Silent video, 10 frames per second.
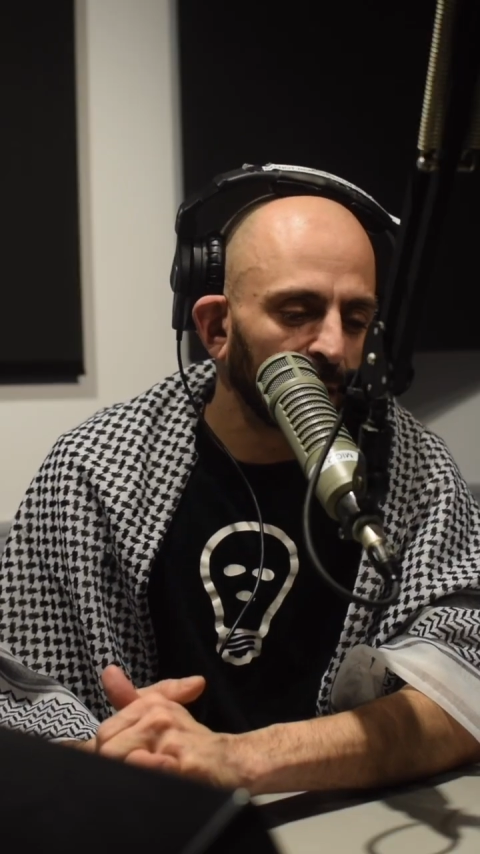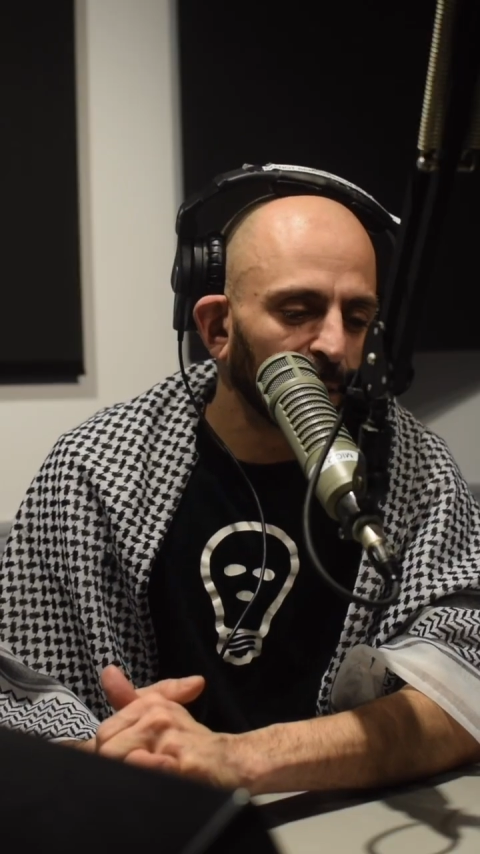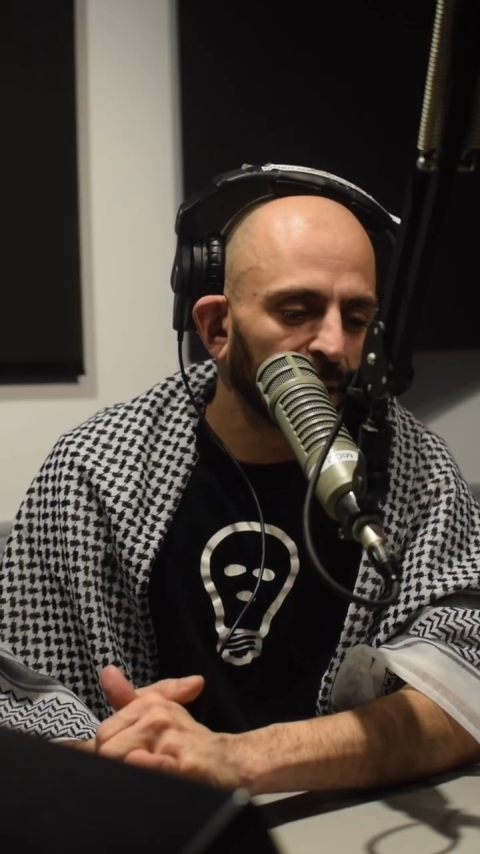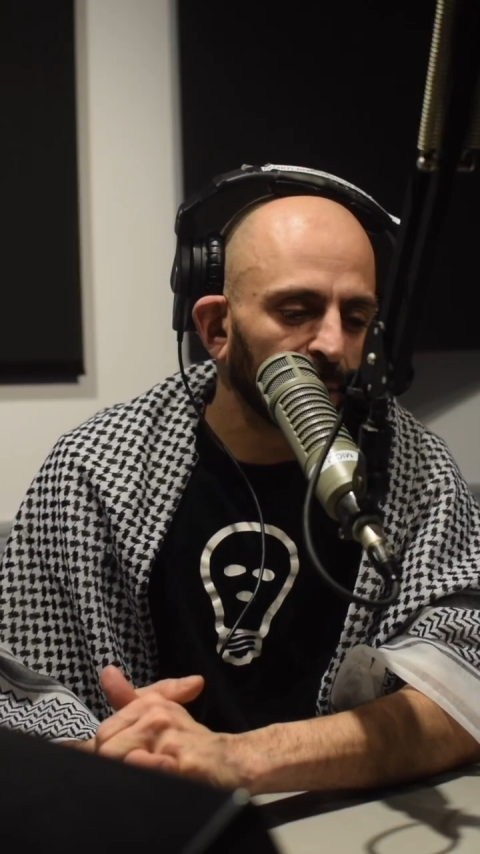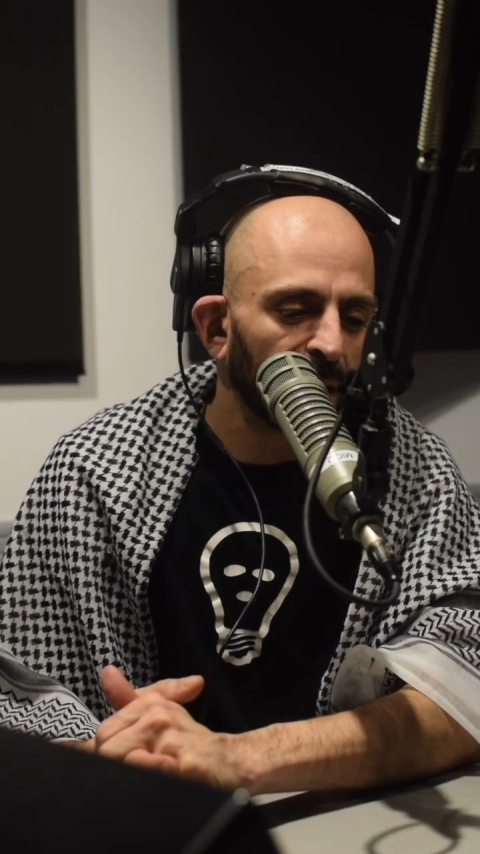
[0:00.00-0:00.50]

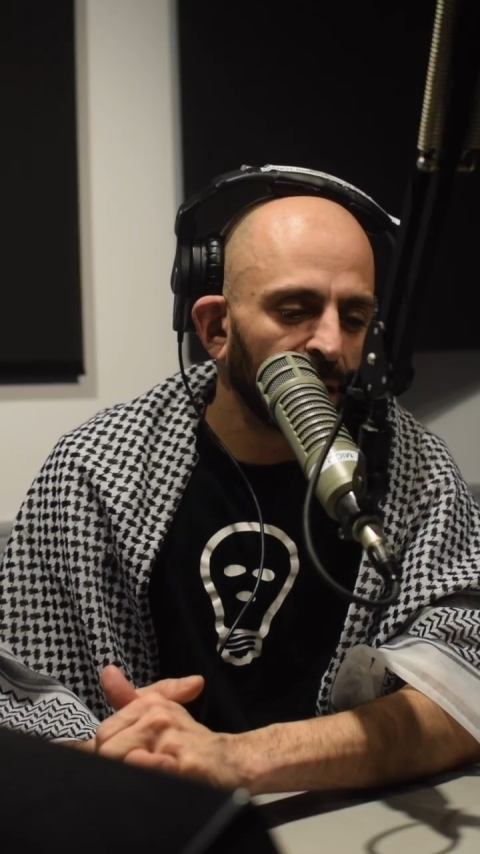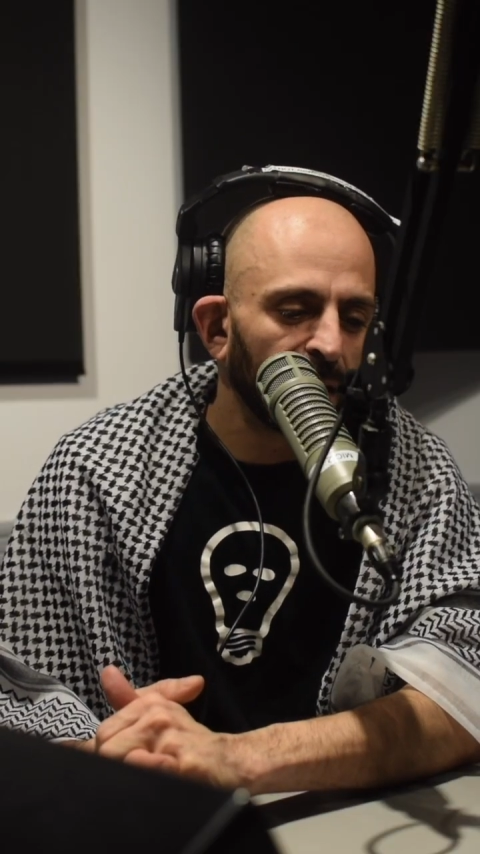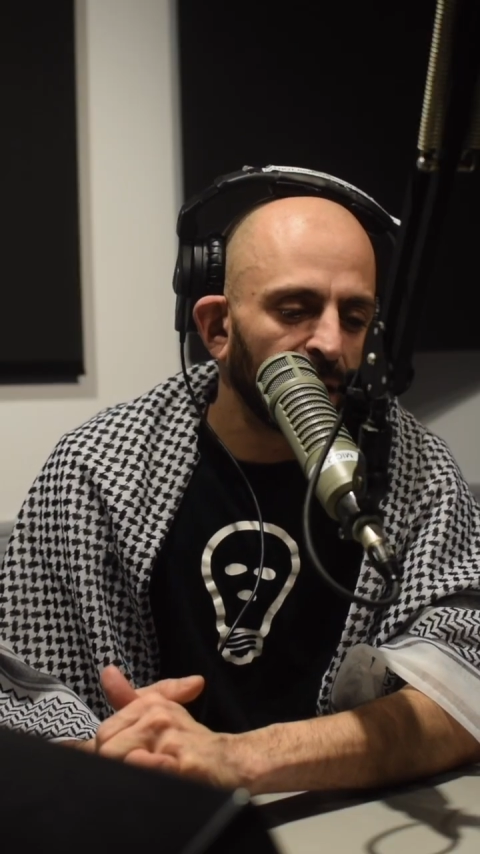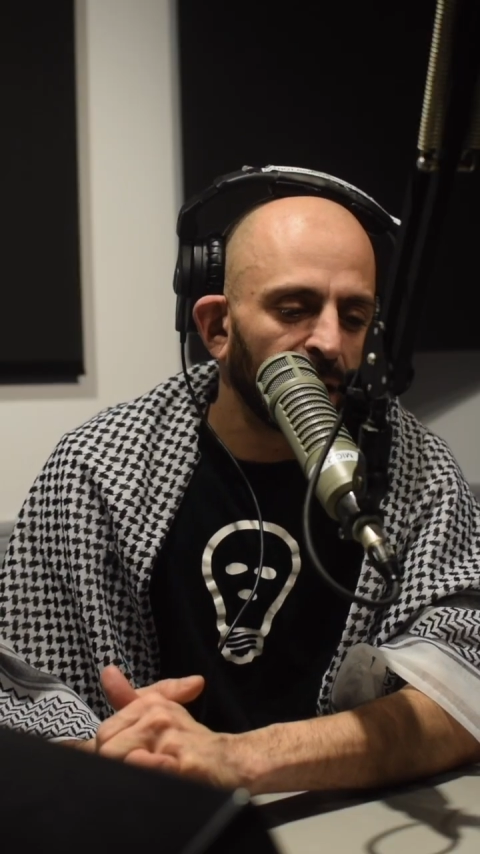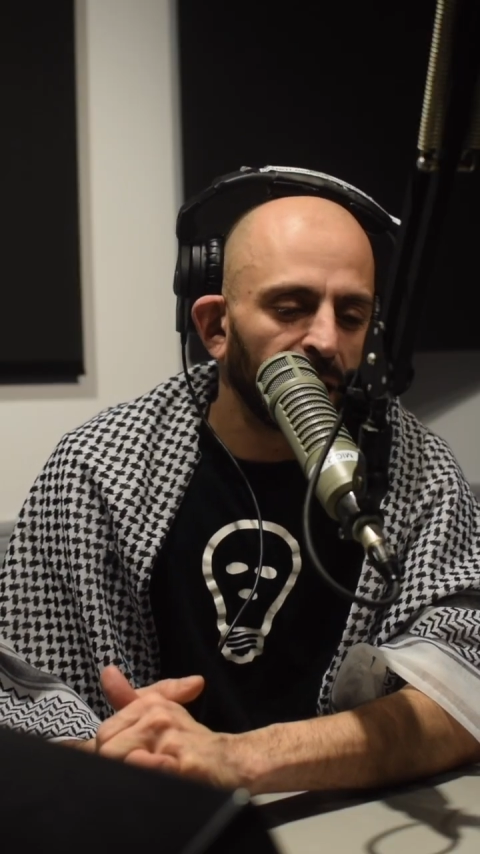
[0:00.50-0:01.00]
but
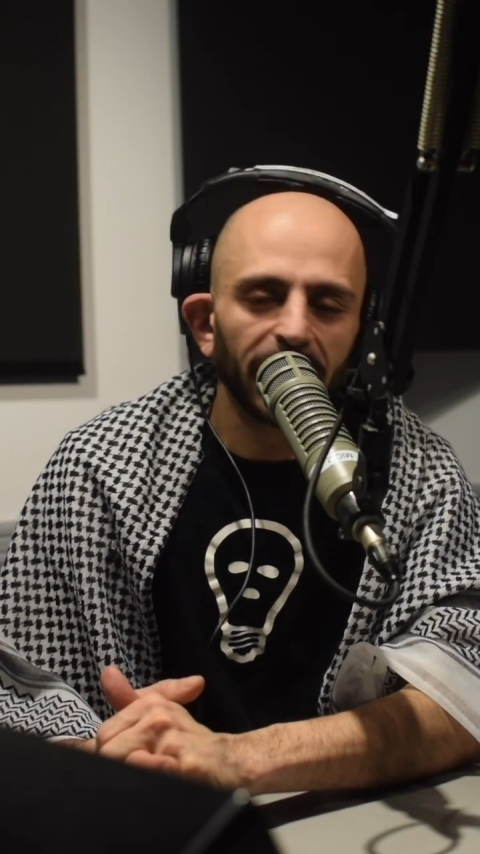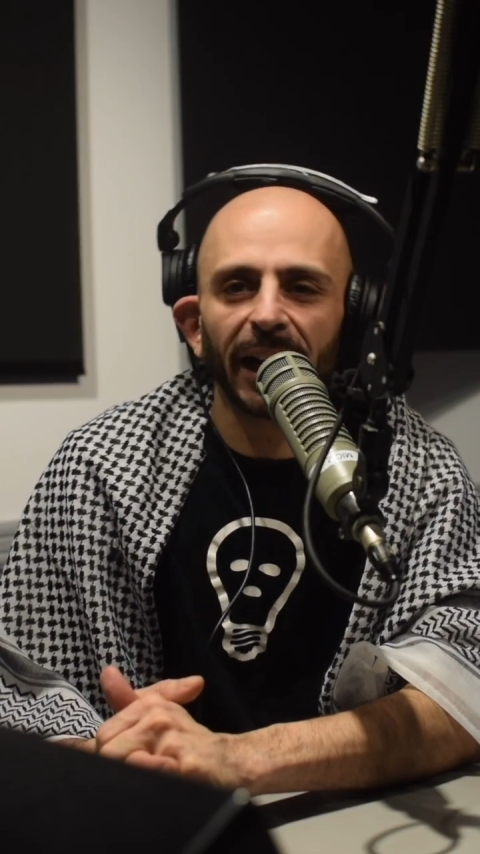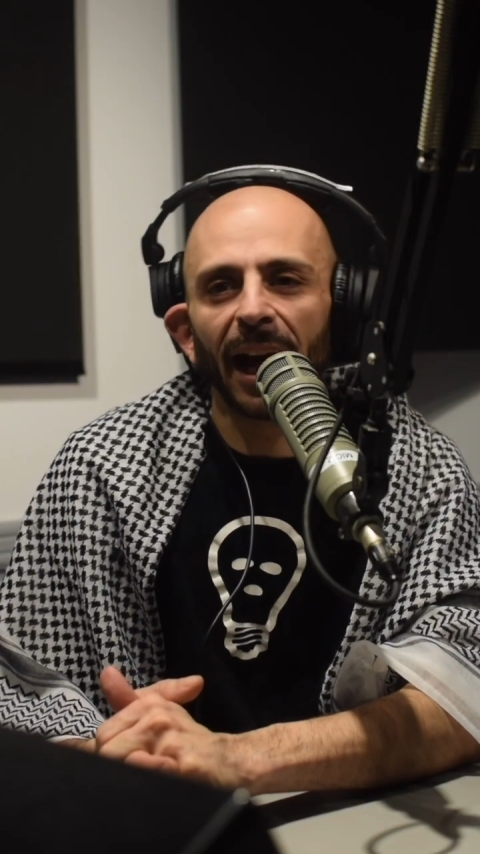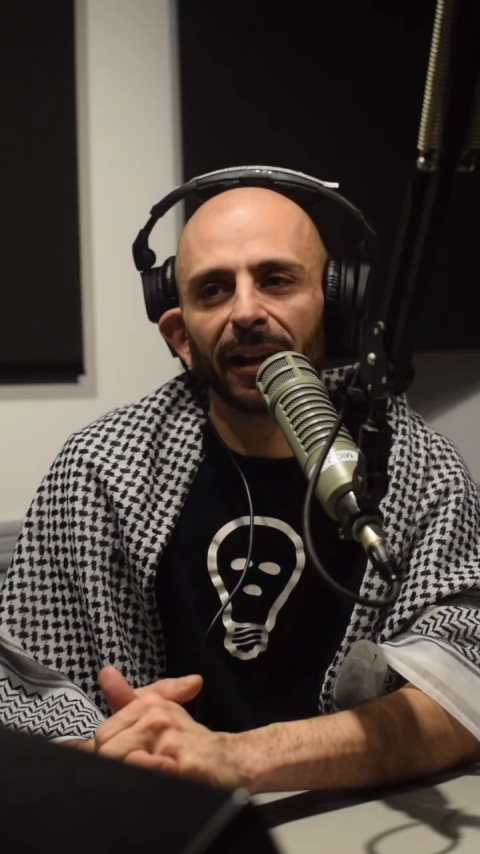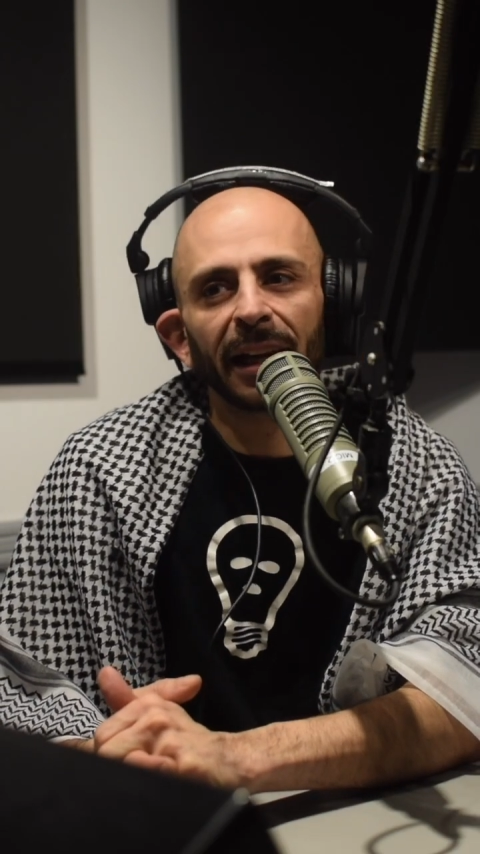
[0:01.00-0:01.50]

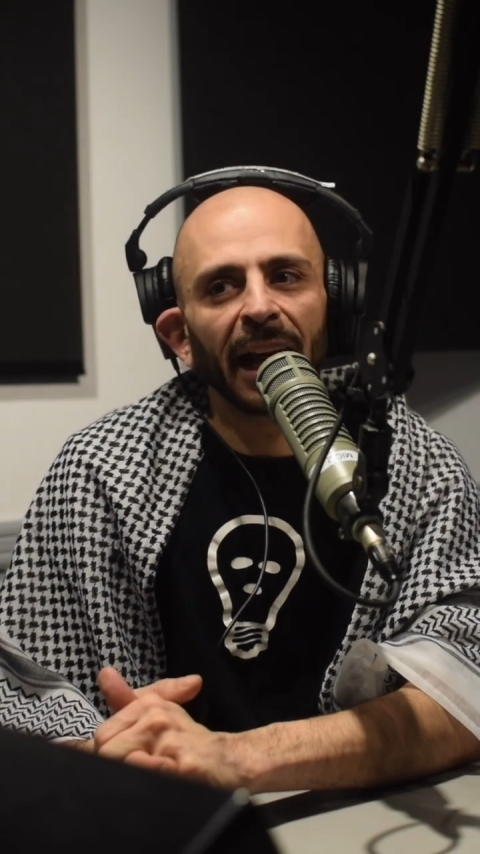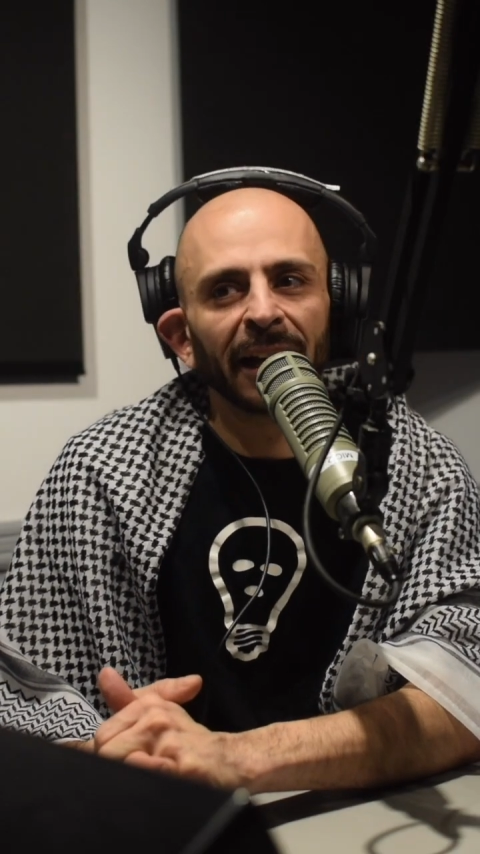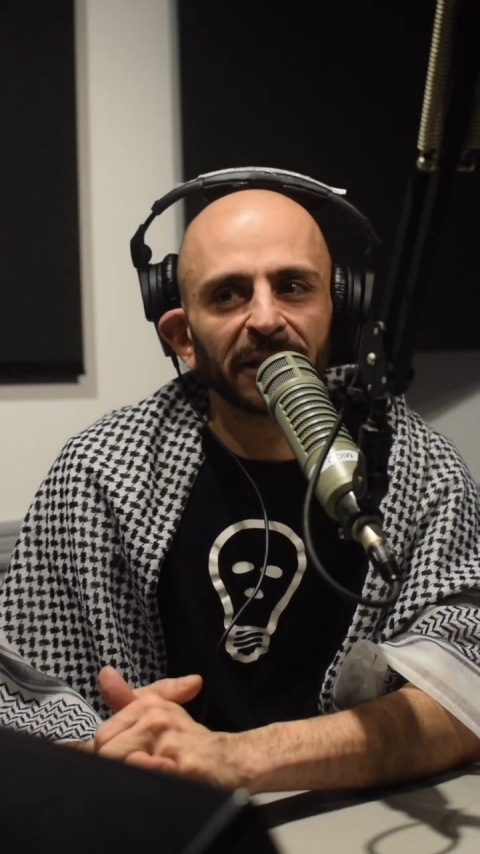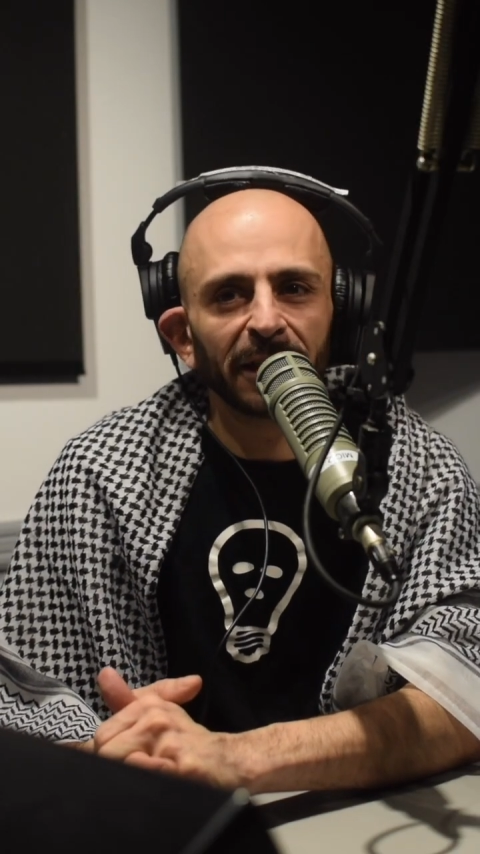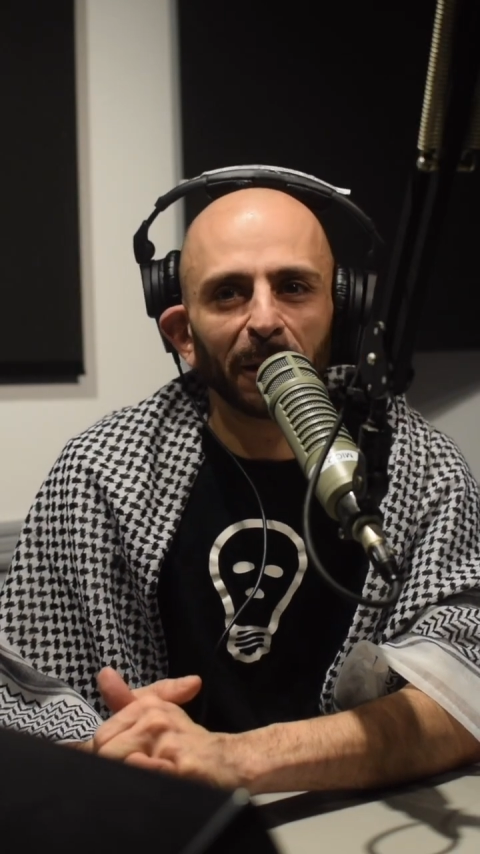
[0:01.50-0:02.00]
like I like
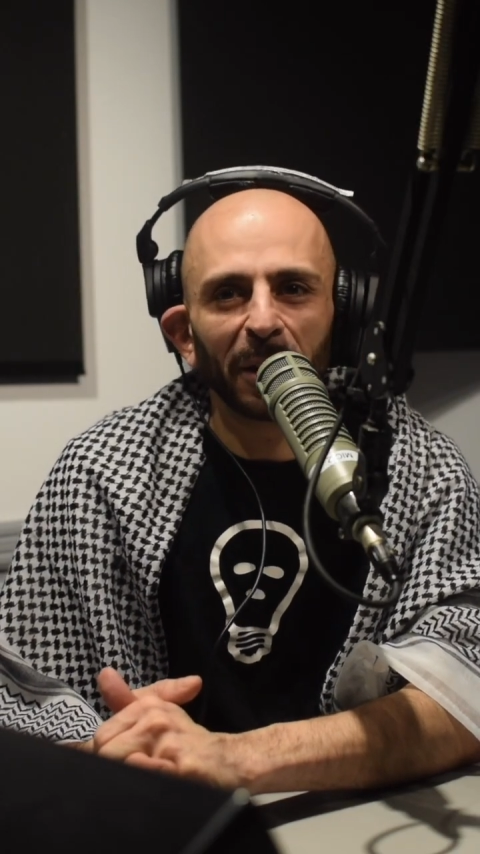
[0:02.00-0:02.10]
Anti Up.